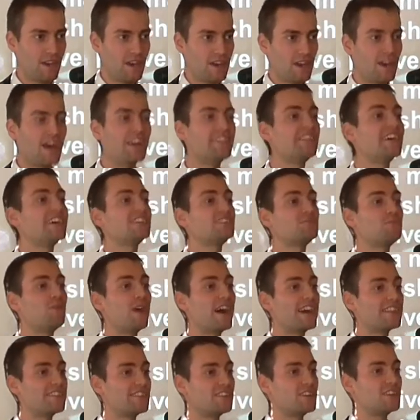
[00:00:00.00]
And that's why
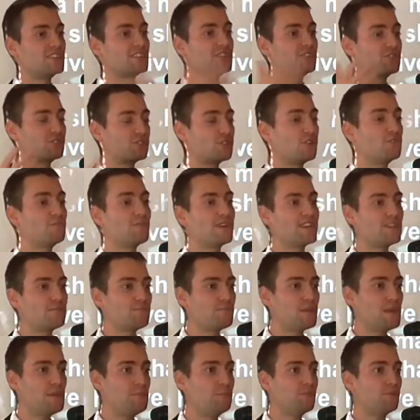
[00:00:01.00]
there are so many
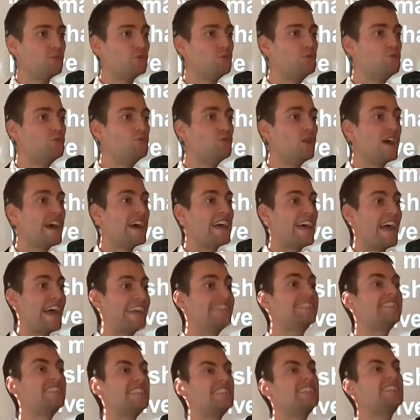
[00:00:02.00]
people who,
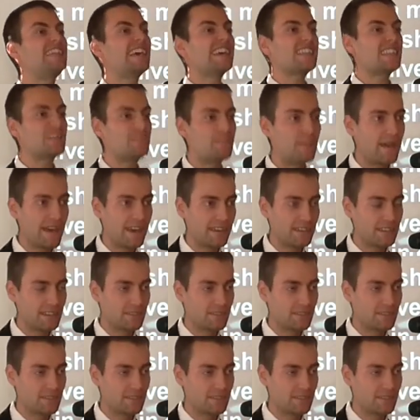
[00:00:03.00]
at their deathbed,